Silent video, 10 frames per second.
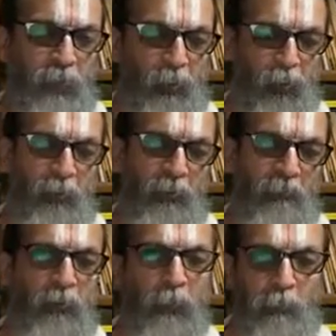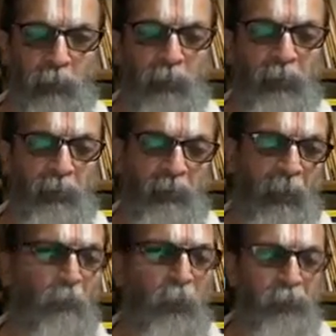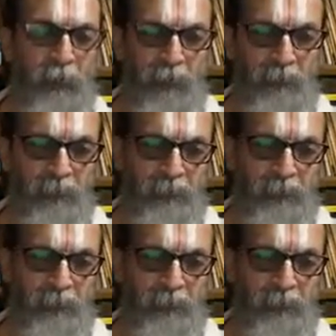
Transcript: a social reformer, Acharya Ramanuja,